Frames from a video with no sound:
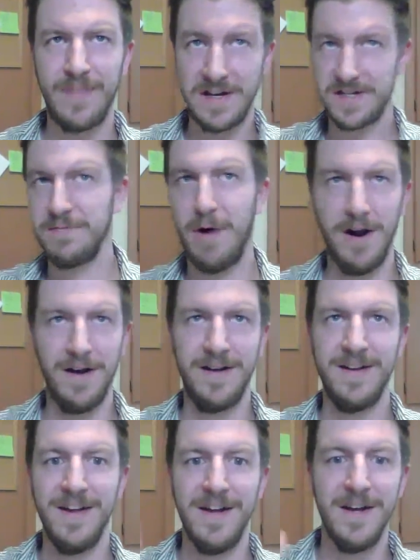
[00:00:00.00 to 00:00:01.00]
I just want
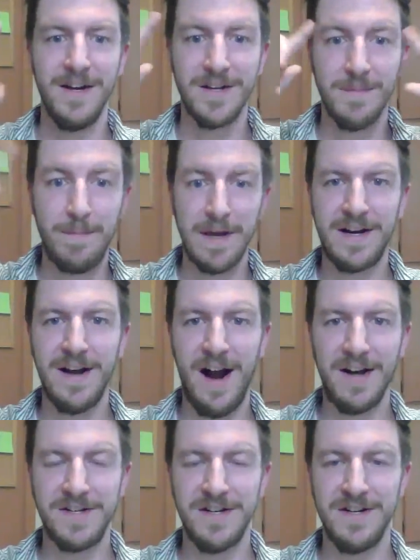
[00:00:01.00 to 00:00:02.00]
to big
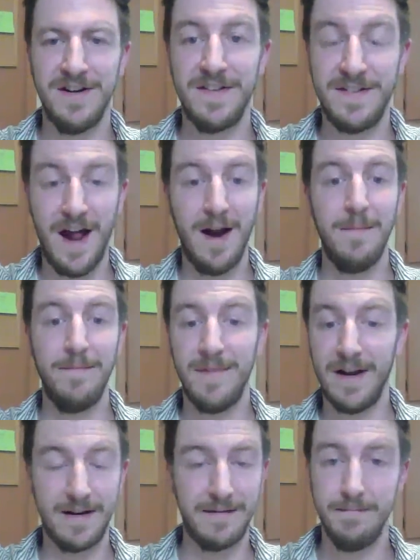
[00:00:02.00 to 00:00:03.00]
caution. It's not
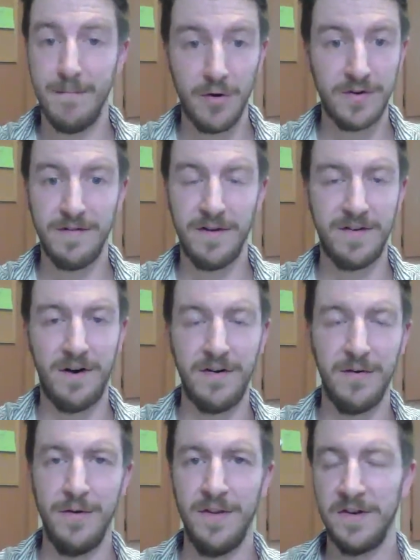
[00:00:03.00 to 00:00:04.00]
like most of us
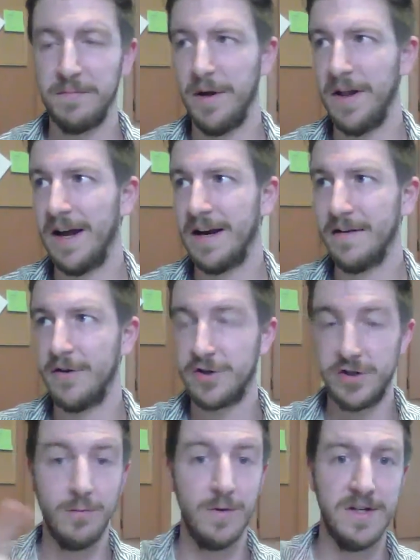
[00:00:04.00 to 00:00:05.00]
aren't doing this, but like
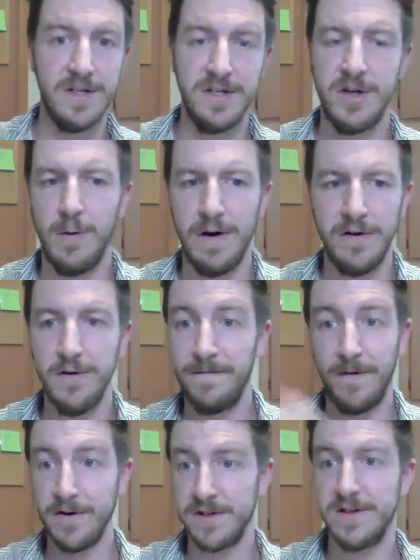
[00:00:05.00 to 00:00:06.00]
there's two reasons you don't want to do
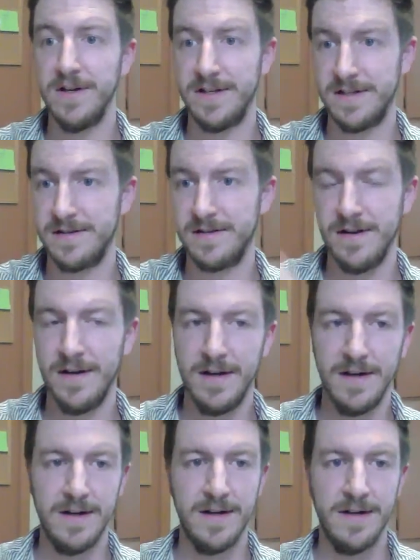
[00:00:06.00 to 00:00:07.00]
it. First, it's
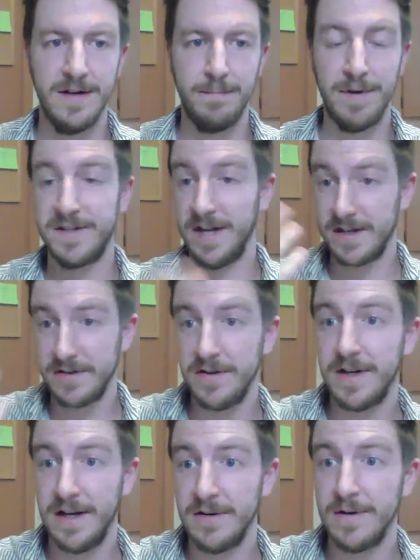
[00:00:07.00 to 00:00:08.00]

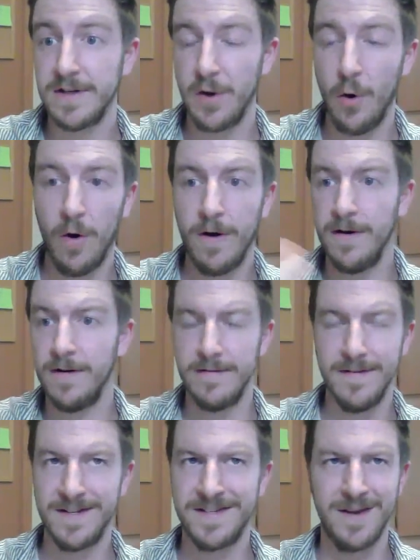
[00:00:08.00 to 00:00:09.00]
potentially dangerous,
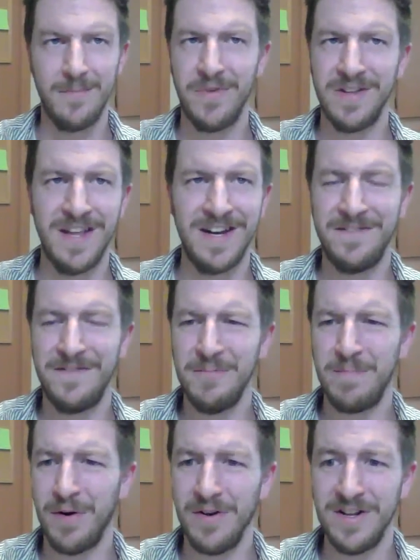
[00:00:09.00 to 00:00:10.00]
or it's something that if you
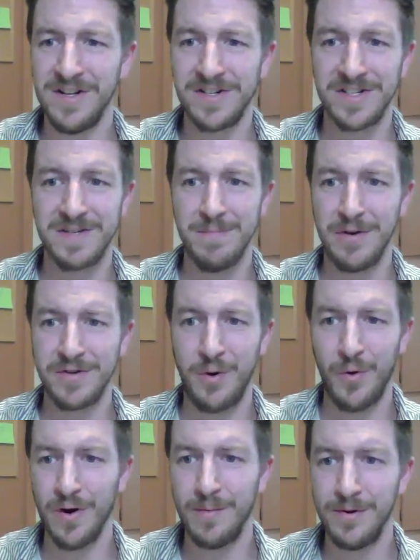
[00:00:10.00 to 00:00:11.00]
burn it, it just smells
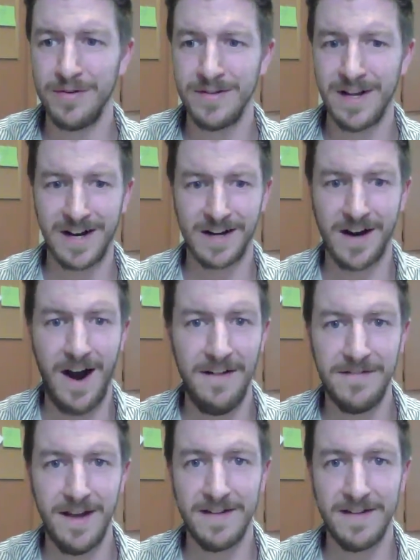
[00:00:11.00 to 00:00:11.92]
horrible. Like a coffee.